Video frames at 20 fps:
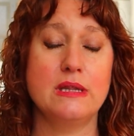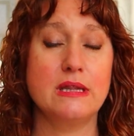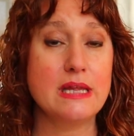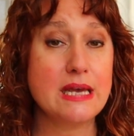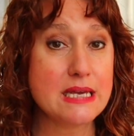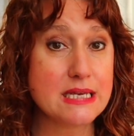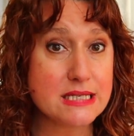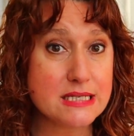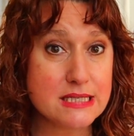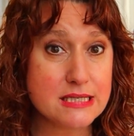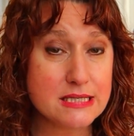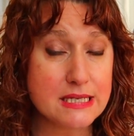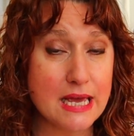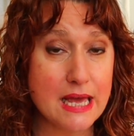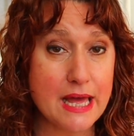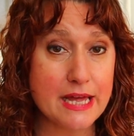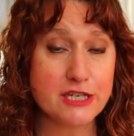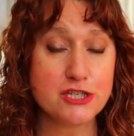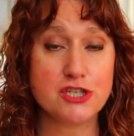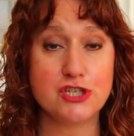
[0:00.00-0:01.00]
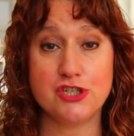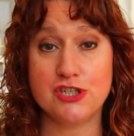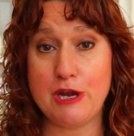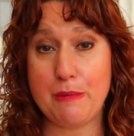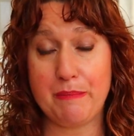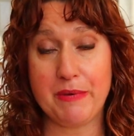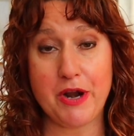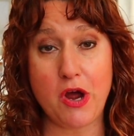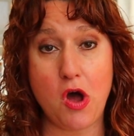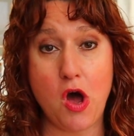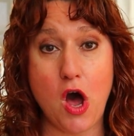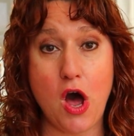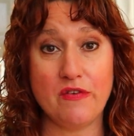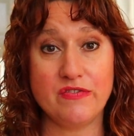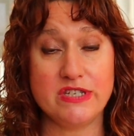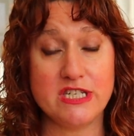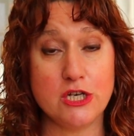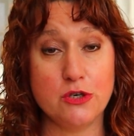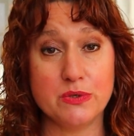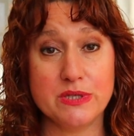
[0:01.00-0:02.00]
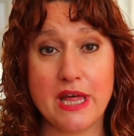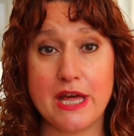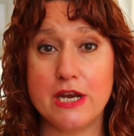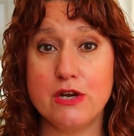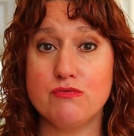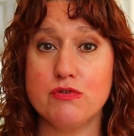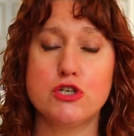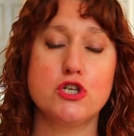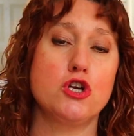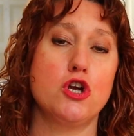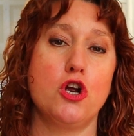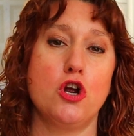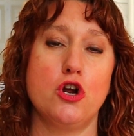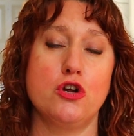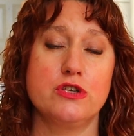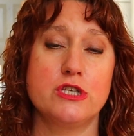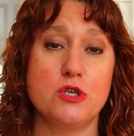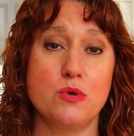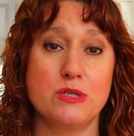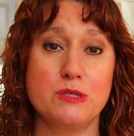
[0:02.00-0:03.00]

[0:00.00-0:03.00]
list it, ship it off, deal with any returns.